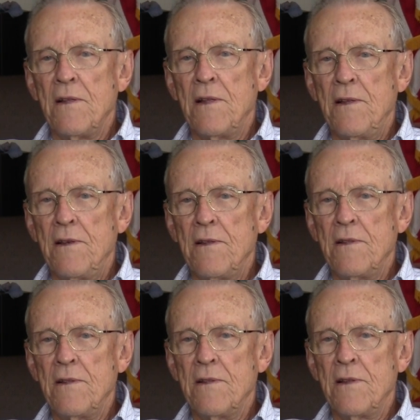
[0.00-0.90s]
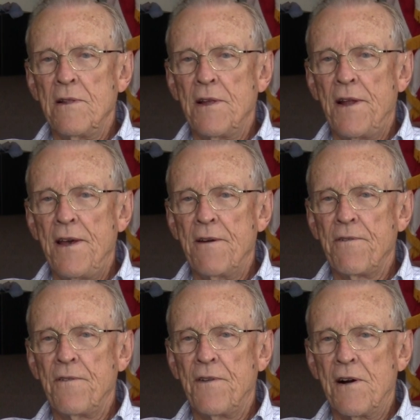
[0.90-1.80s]
um, they, they let half
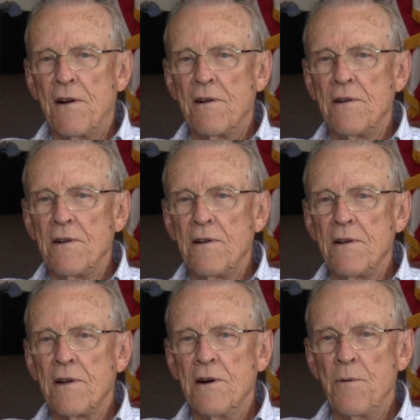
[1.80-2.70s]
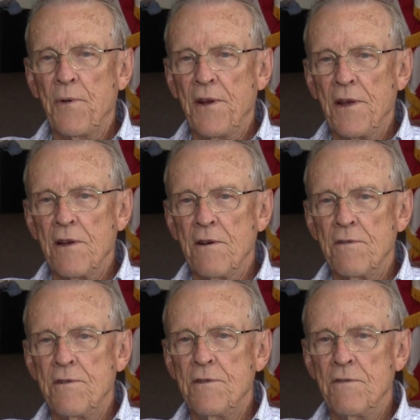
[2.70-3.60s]
of our company go
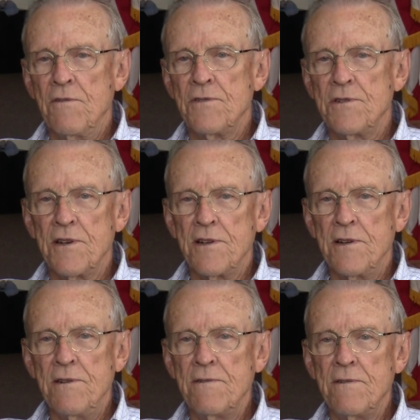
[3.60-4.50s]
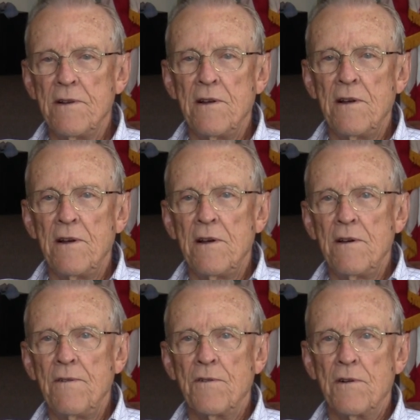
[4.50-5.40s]
to Sydney
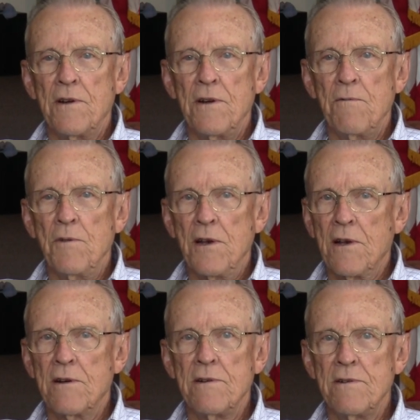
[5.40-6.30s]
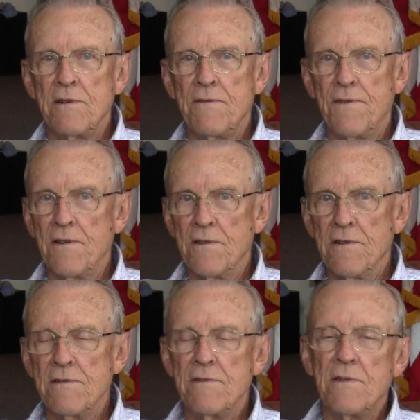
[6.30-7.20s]
for a week
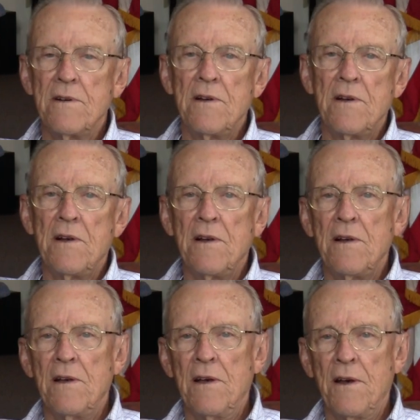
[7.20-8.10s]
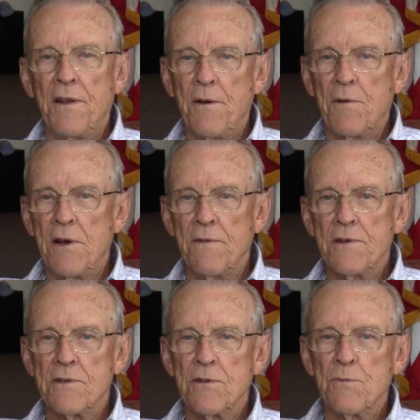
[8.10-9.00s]
furlough. And they were
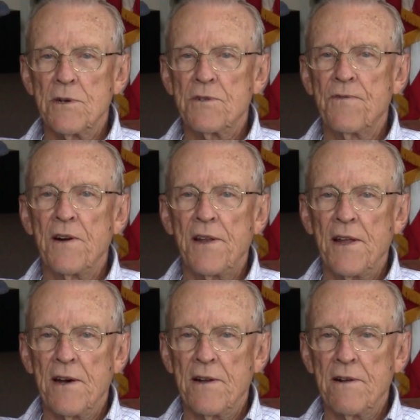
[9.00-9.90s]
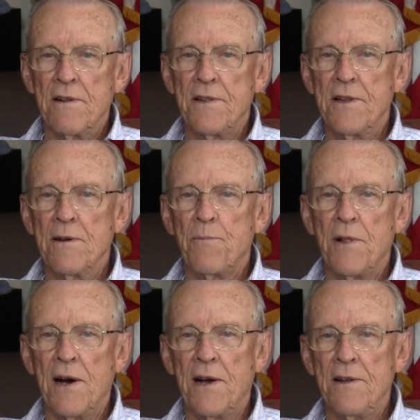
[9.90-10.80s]
having so much fun down there that they
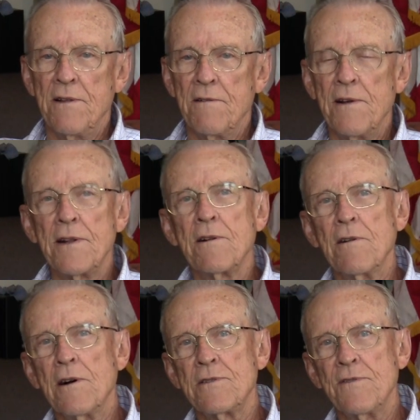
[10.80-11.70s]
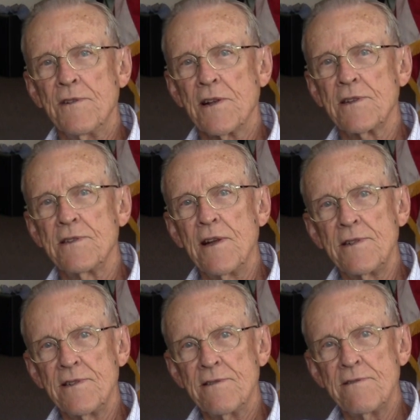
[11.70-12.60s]
applied to the Red Cross for an
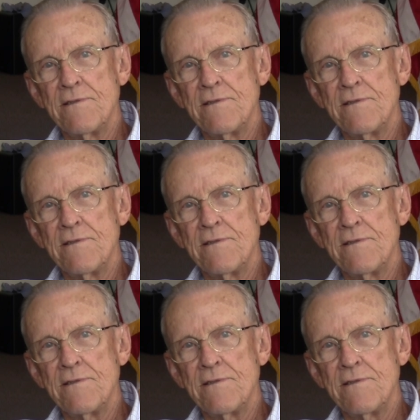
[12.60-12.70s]
extension.